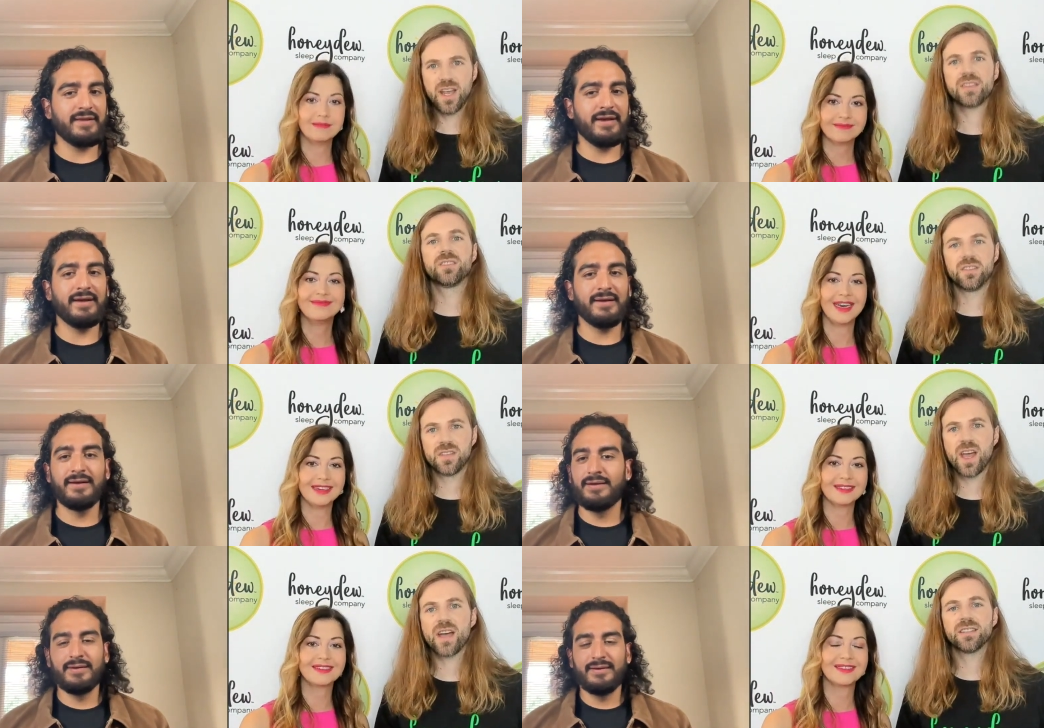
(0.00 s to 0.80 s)
Speaker 1: yes. Yes.
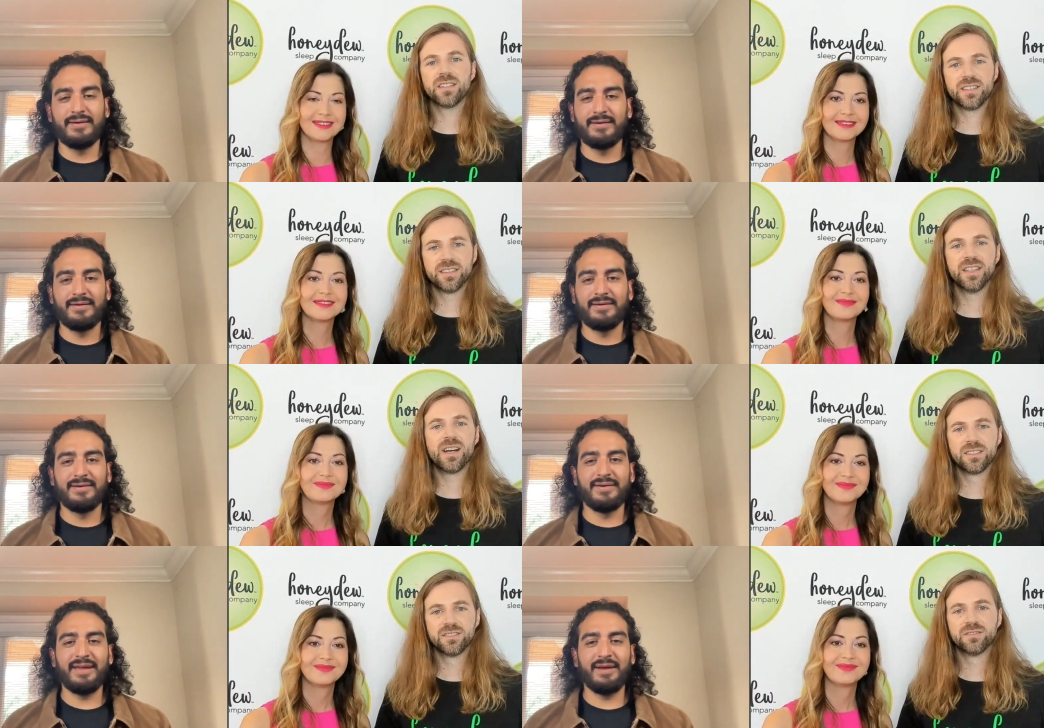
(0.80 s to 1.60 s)
exactly yeah
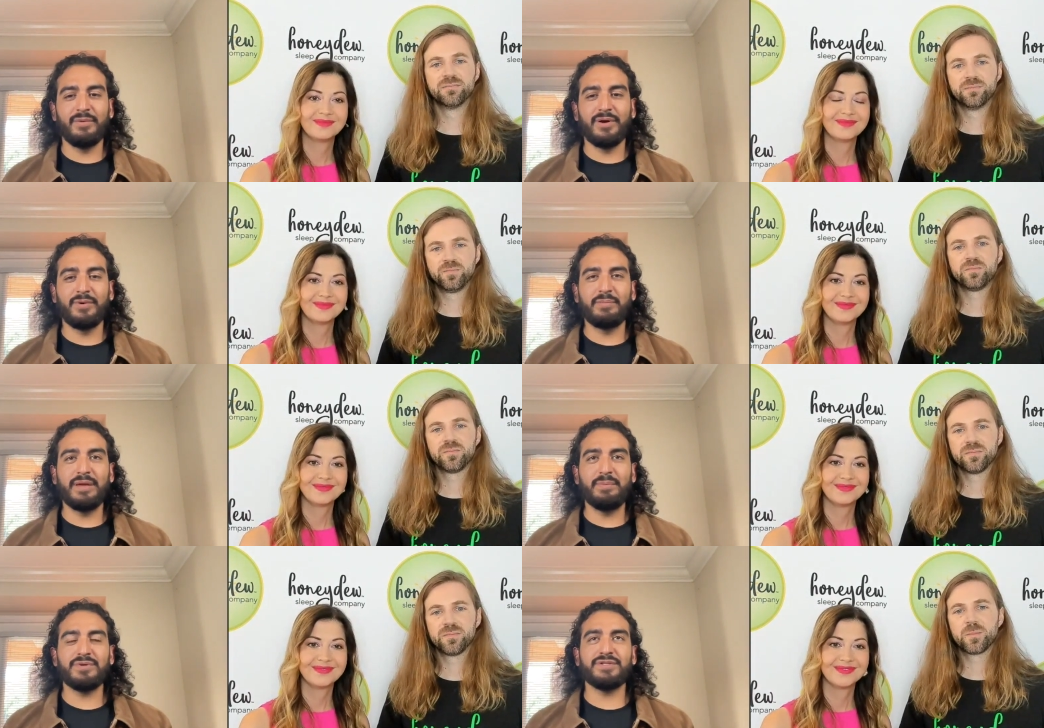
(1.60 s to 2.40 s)
yeah when, when
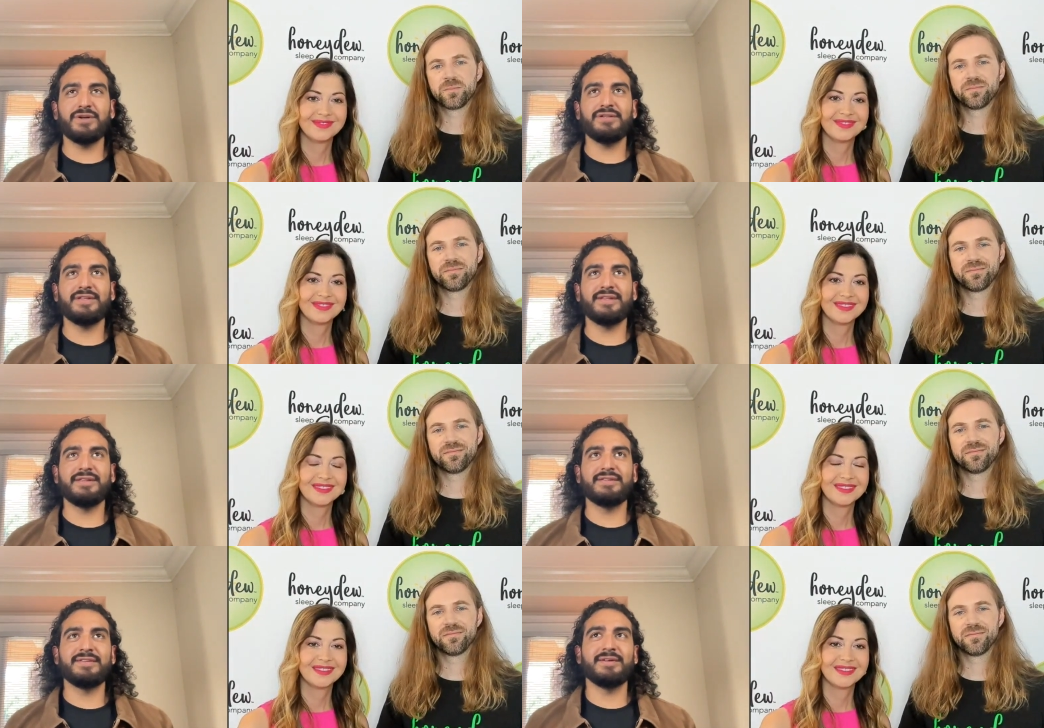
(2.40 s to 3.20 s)
people start to
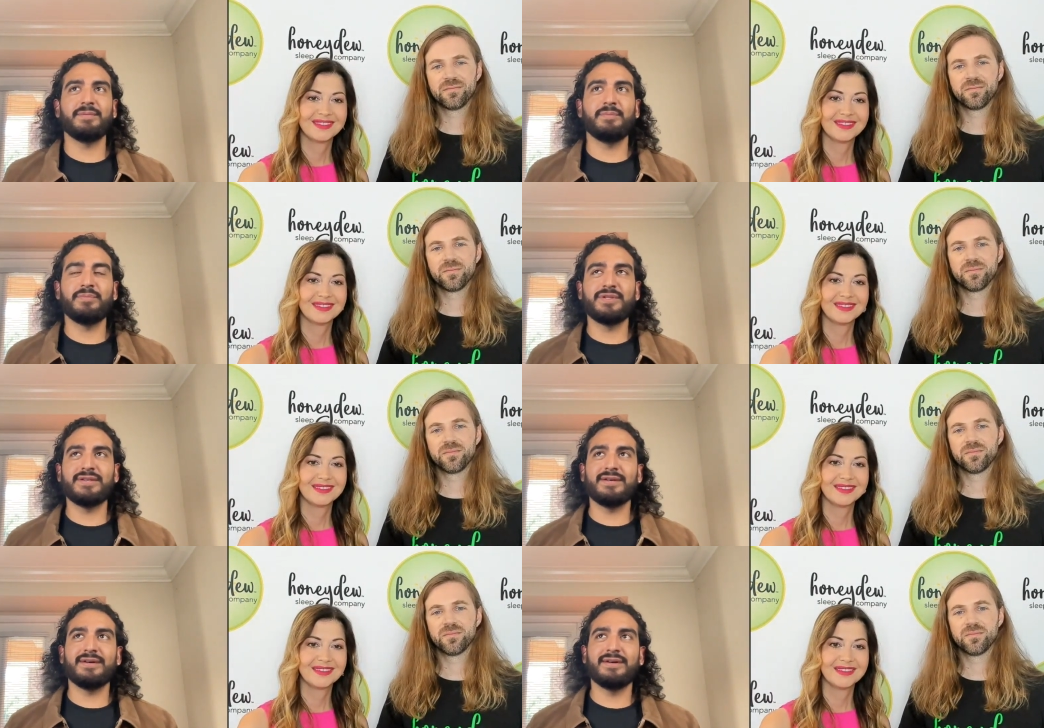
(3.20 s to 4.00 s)
to
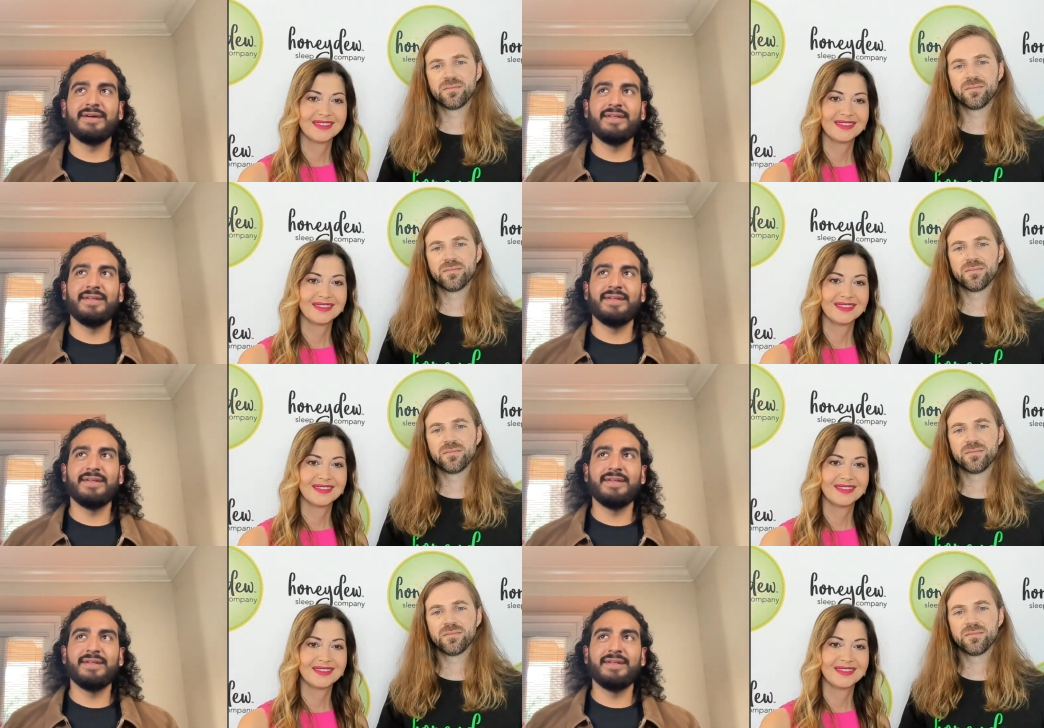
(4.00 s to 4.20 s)
to